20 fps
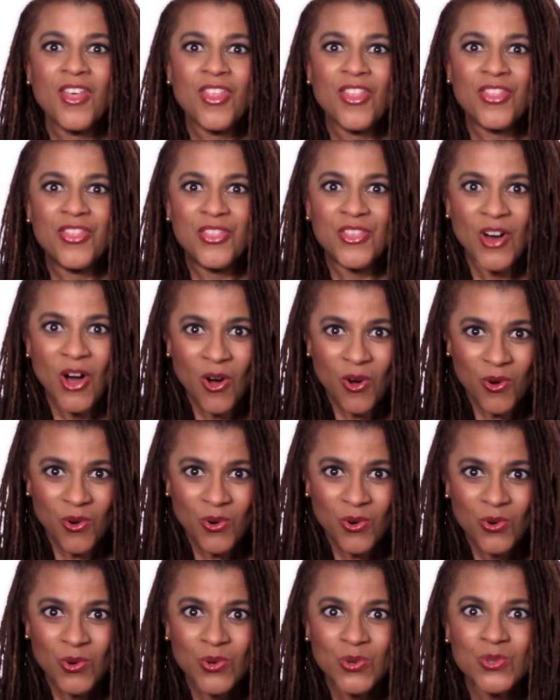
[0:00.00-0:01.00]

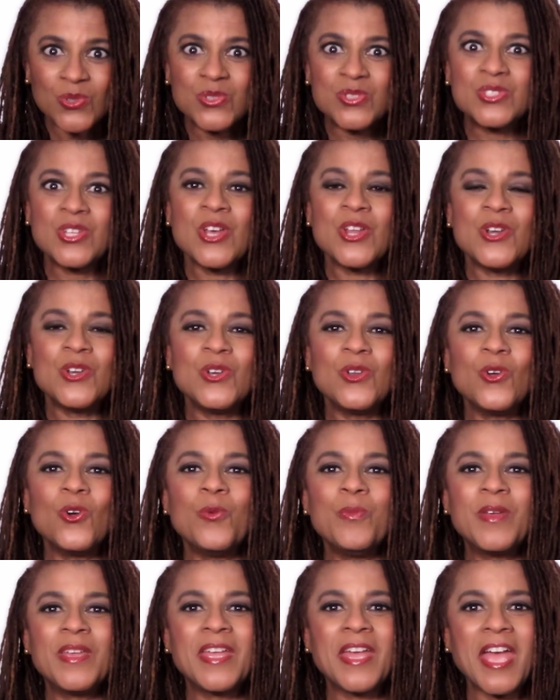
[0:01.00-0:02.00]
Those
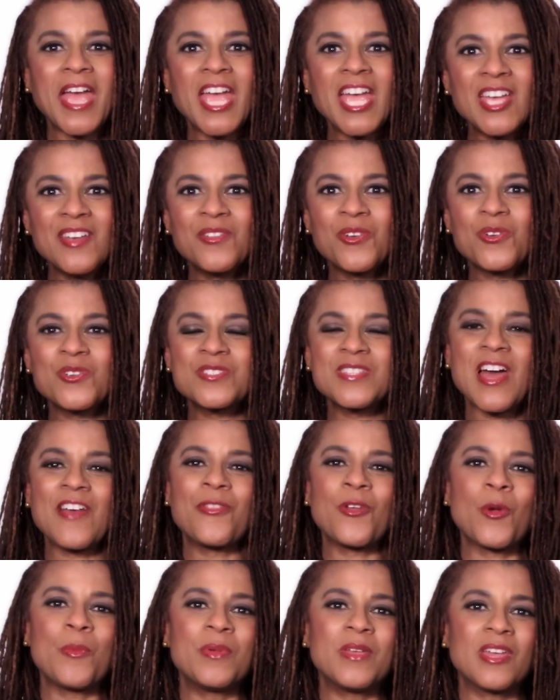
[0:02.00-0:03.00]
new behaviors that
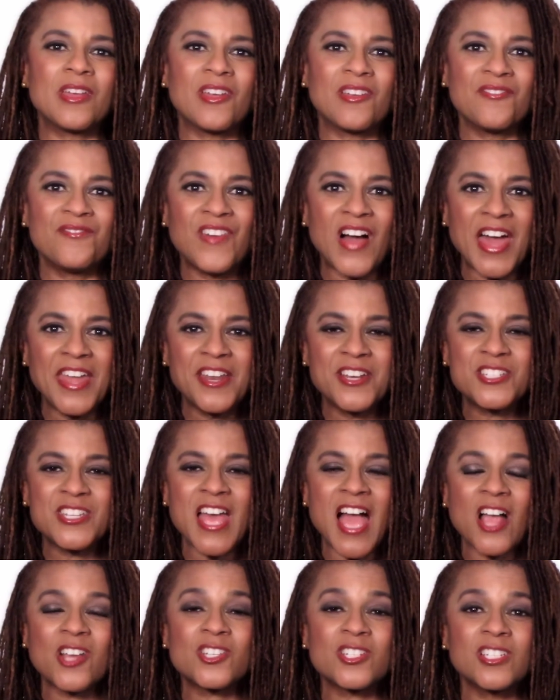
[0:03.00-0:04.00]
they're being invited to
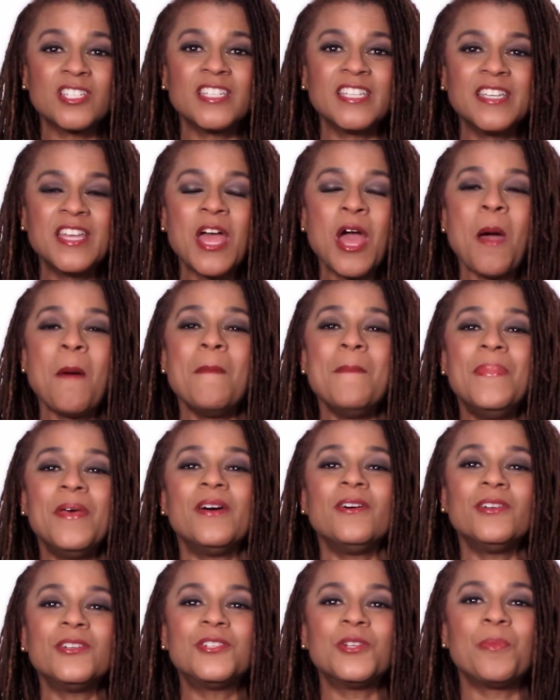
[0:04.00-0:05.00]
actually
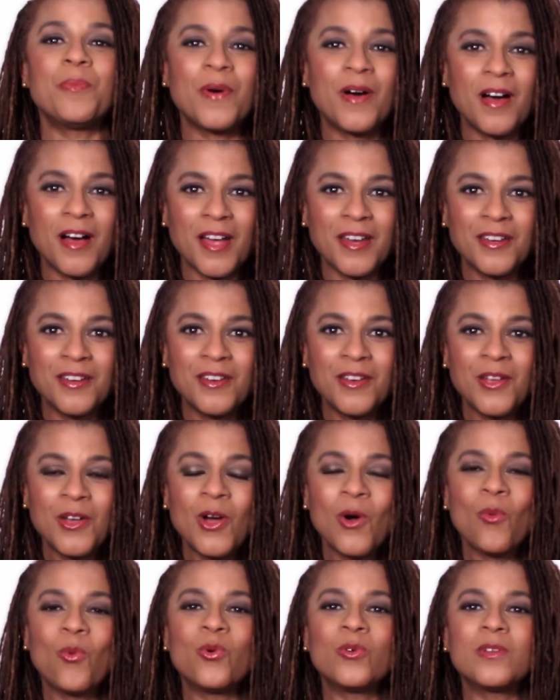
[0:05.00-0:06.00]
build upon
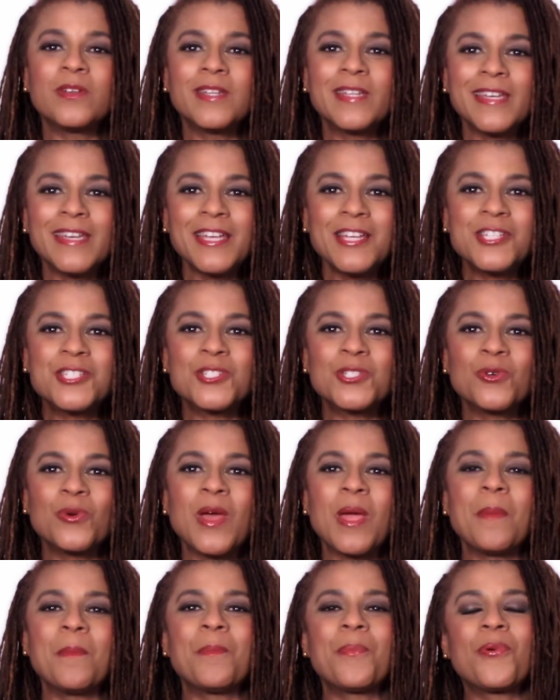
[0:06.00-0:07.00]
will lead to
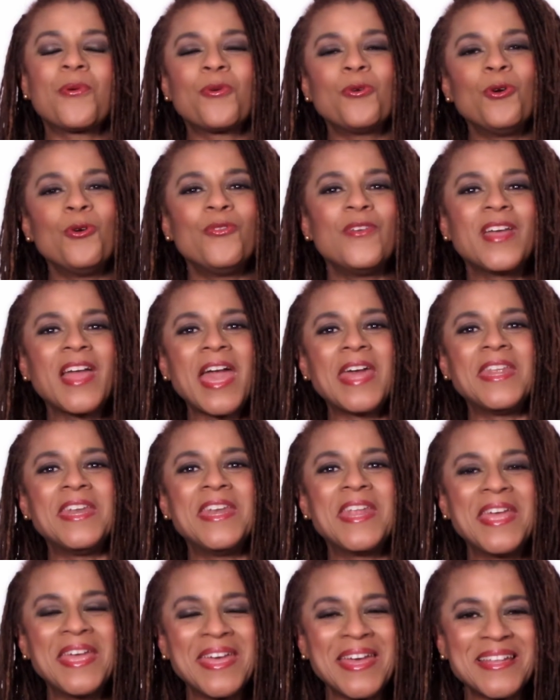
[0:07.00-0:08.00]
improving and
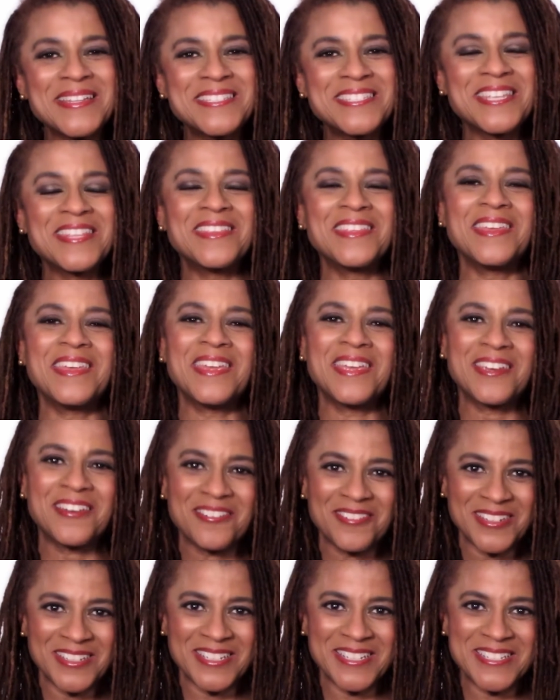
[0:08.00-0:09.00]
enhancing the
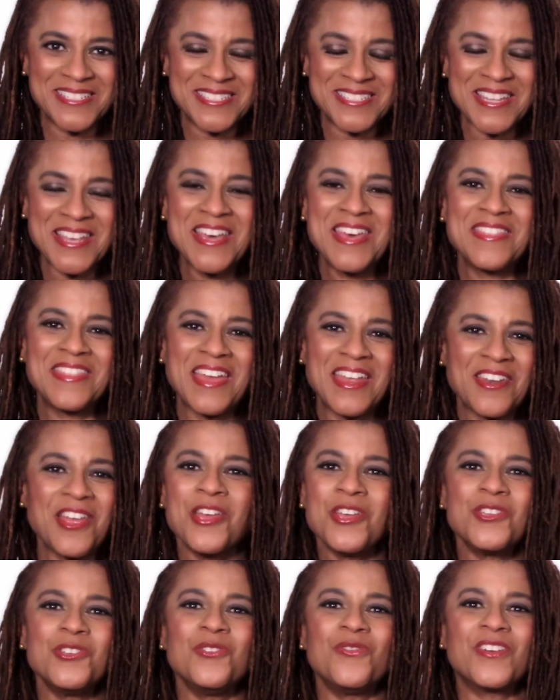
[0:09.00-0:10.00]
areas that
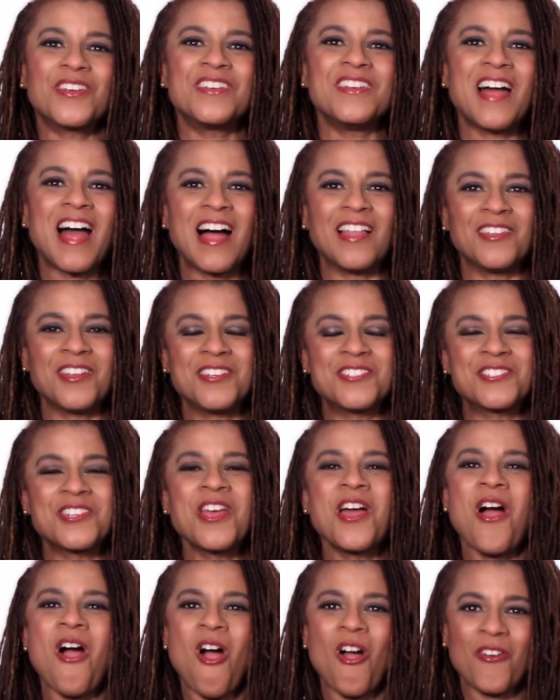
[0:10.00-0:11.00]
you've acknowledged
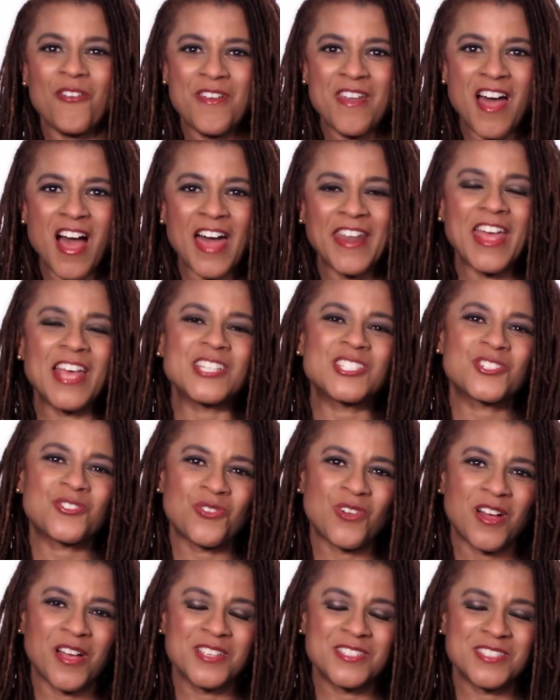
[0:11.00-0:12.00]
are not as
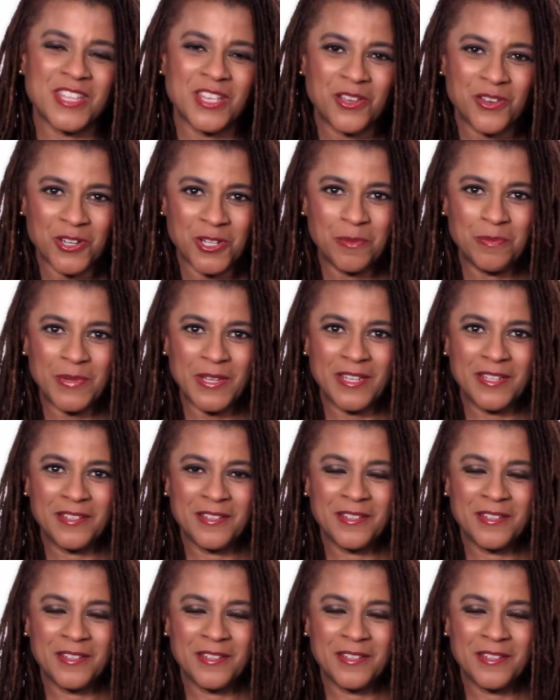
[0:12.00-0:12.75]
strong as they could be.